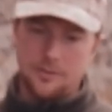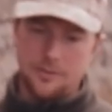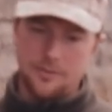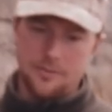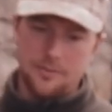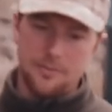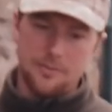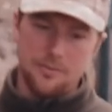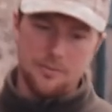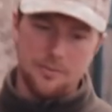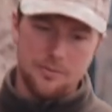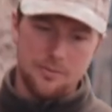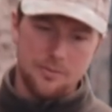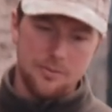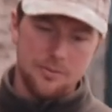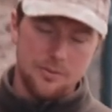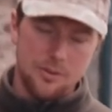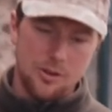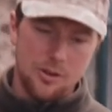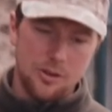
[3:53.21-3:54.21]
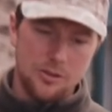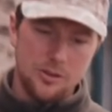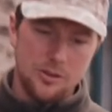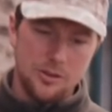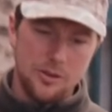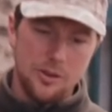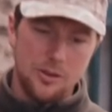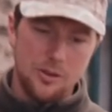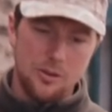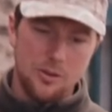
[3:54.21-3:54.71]
of
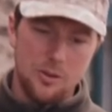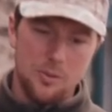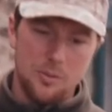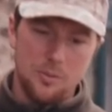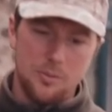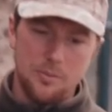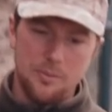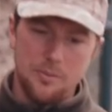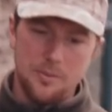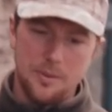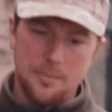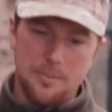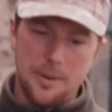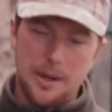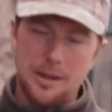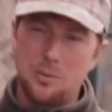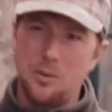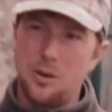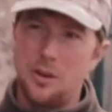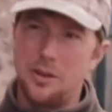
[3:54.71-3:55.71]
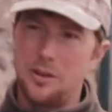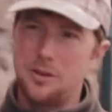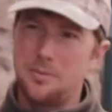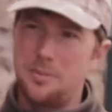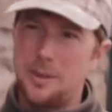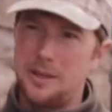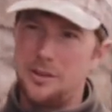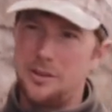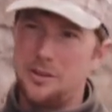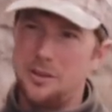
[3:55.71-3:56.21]
undoing all the bad work that's been